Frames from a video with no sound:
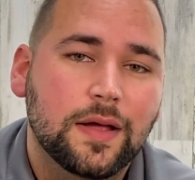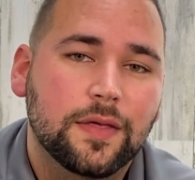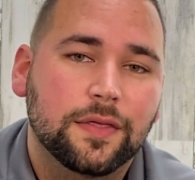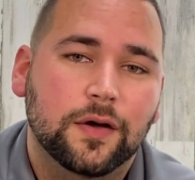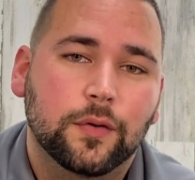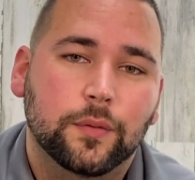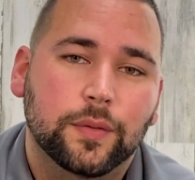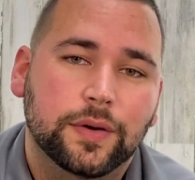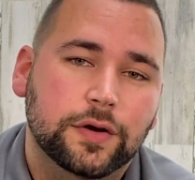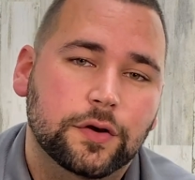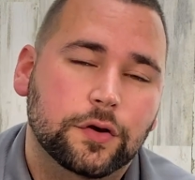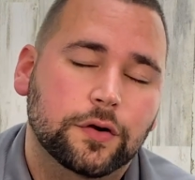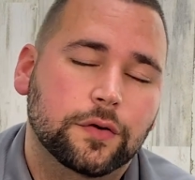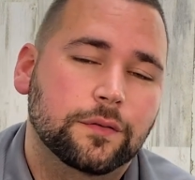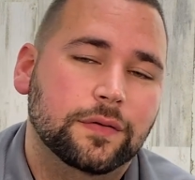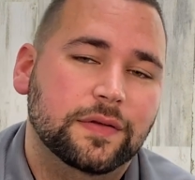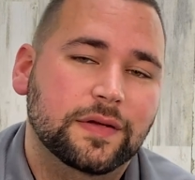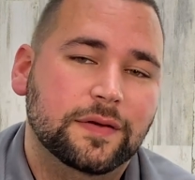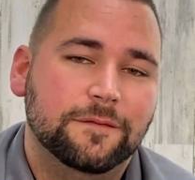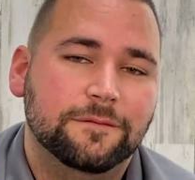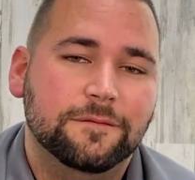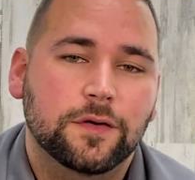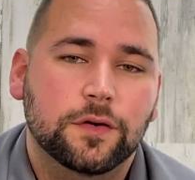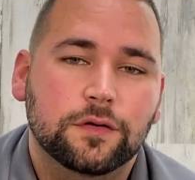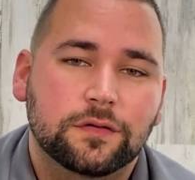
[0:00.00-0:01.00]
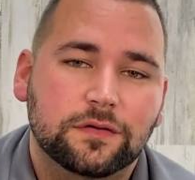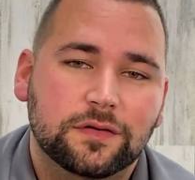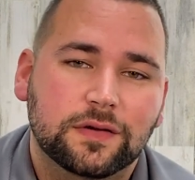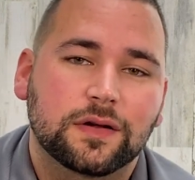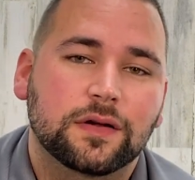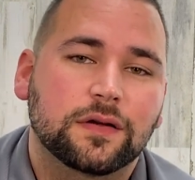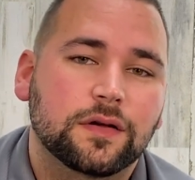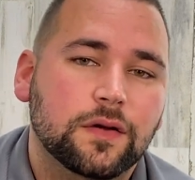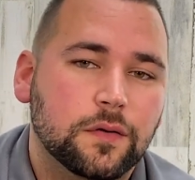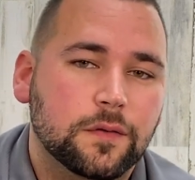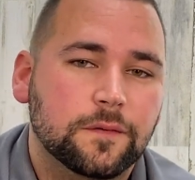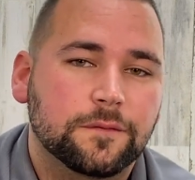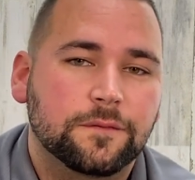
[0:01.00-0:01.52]
That way you're the first to
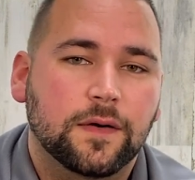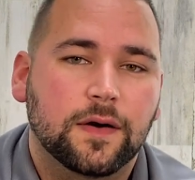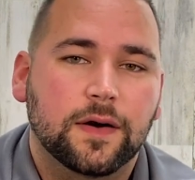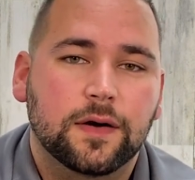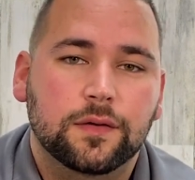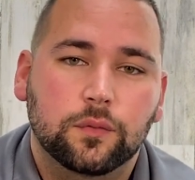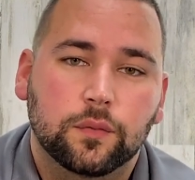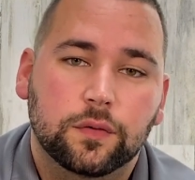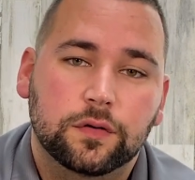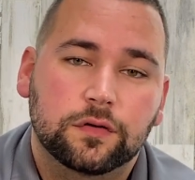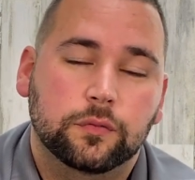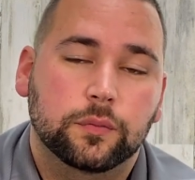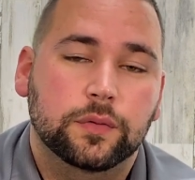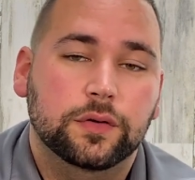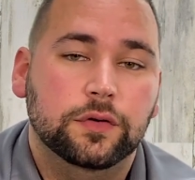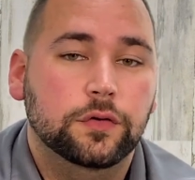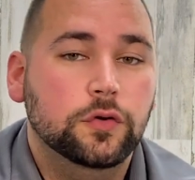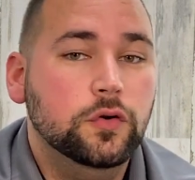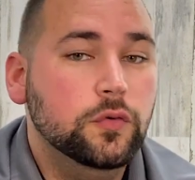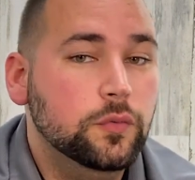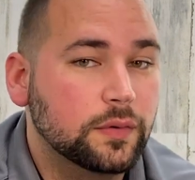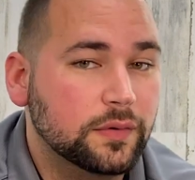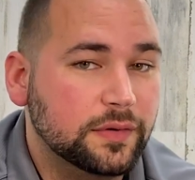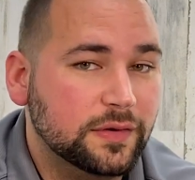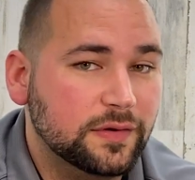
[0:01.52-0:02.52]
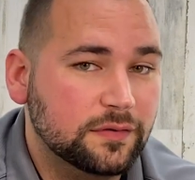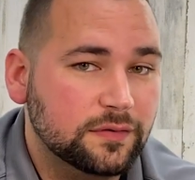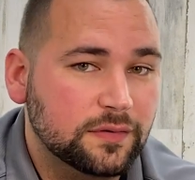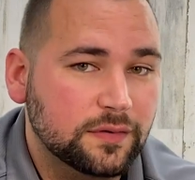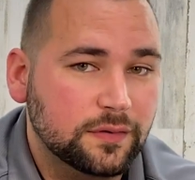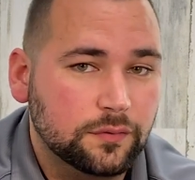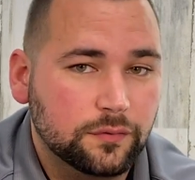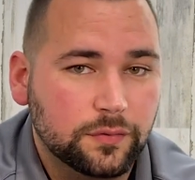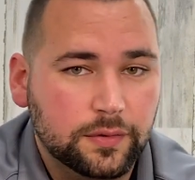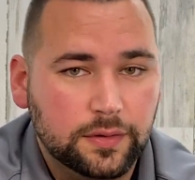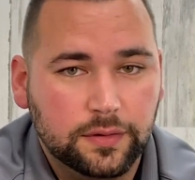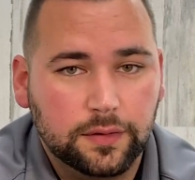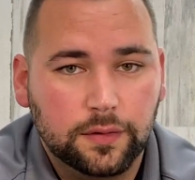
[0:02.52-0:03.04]
get notified once we do release
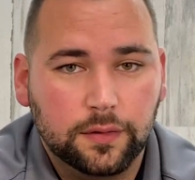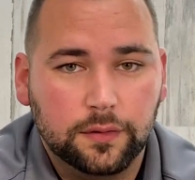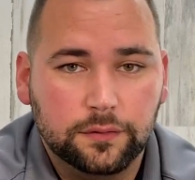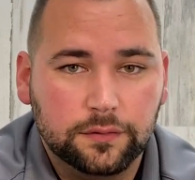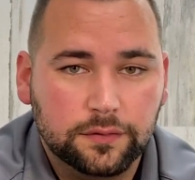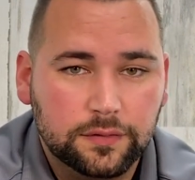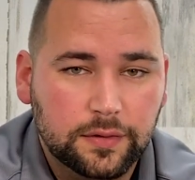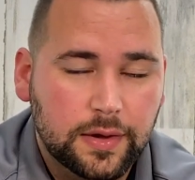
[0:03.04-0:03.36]
these videos.